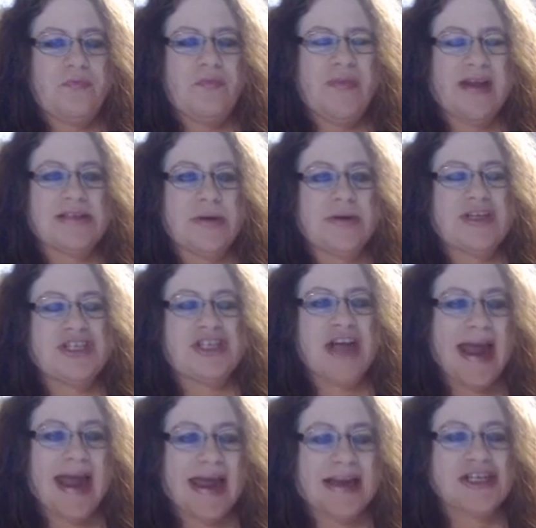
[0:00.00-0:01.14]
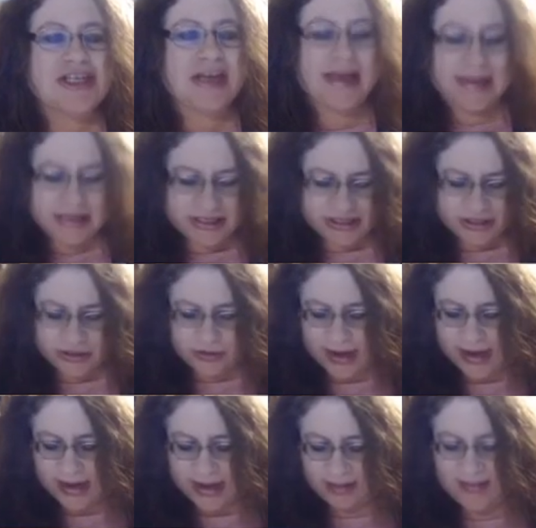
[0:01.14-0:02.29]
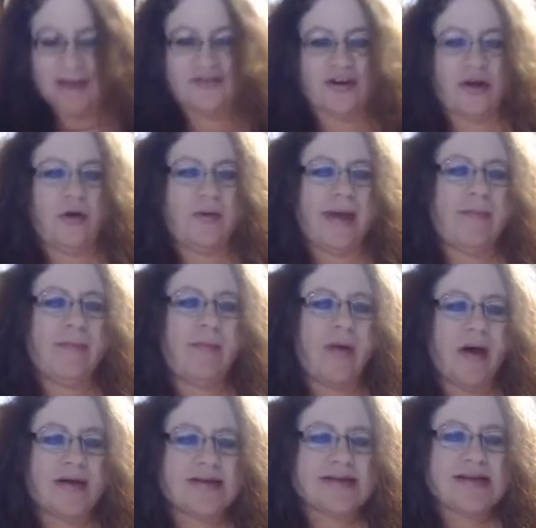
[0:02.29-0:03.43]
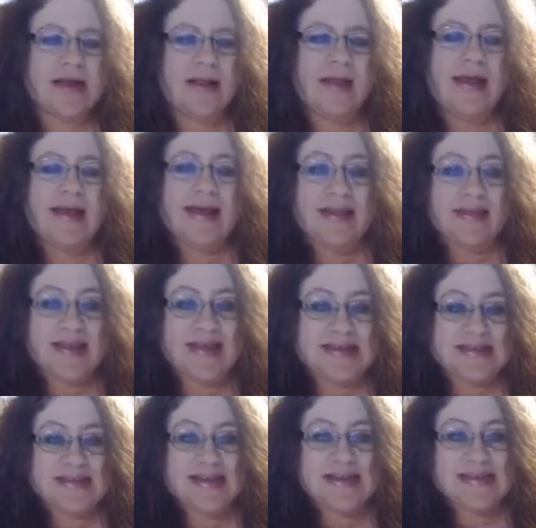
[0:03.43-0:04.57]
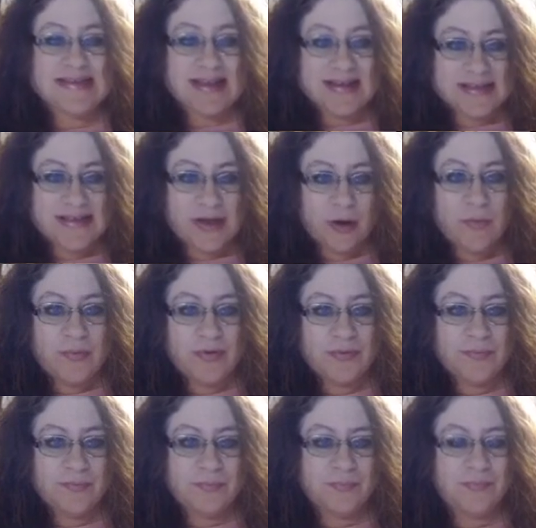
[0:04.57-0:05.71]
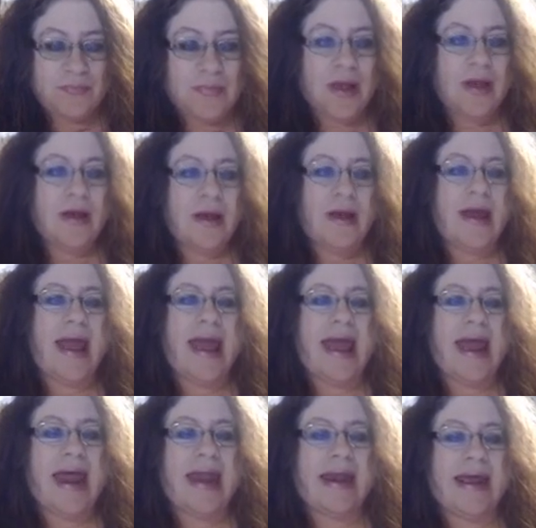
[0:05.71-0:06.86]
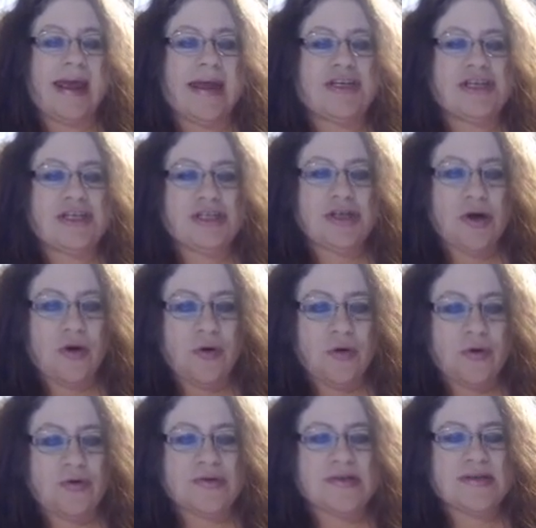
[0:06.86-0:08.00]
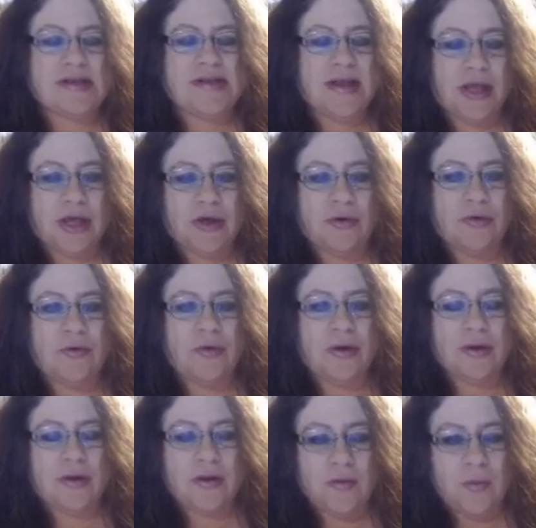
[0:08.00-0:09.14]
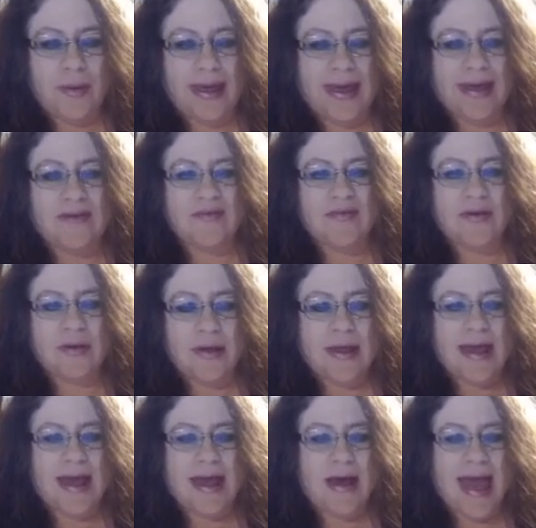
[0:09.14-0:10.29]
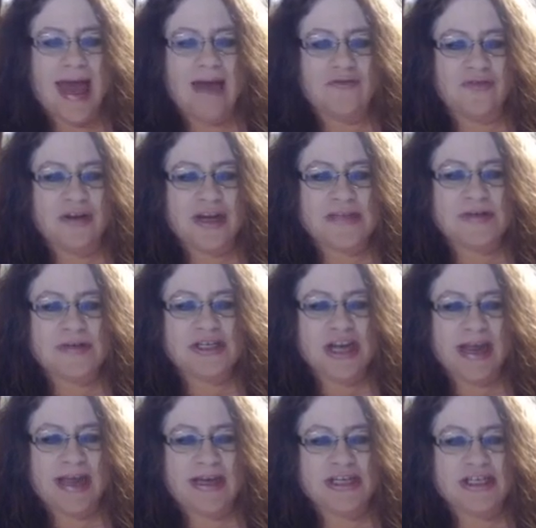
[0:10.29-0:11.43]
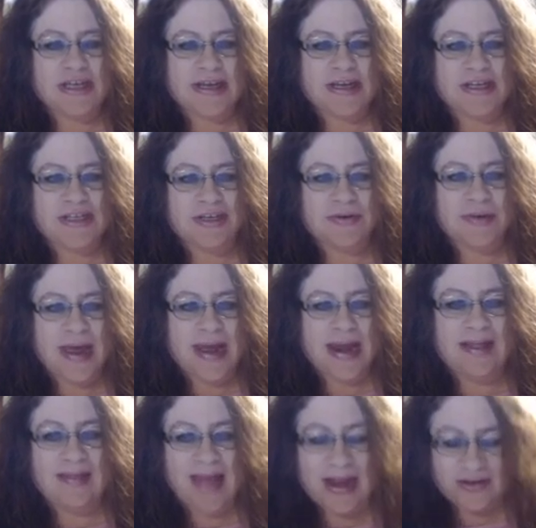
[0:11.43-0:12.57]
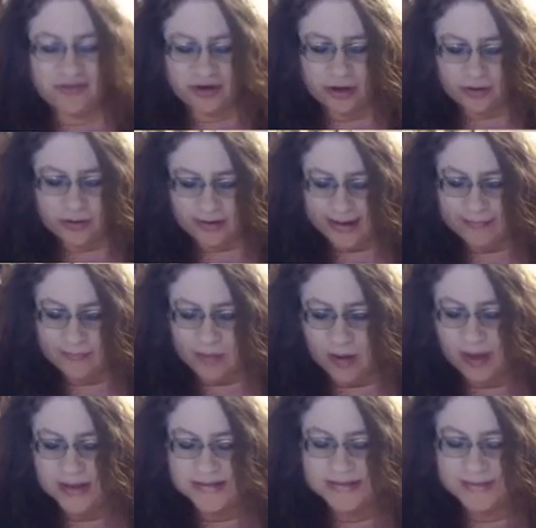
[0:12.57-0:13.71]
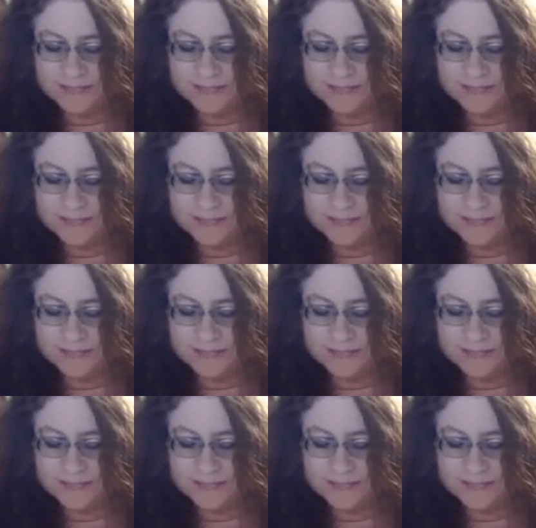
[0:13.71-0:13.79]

So it's changed into an electrical impulse. This is an oscilloscope, and it shows you the wave after it has been changed into an electrical impulse.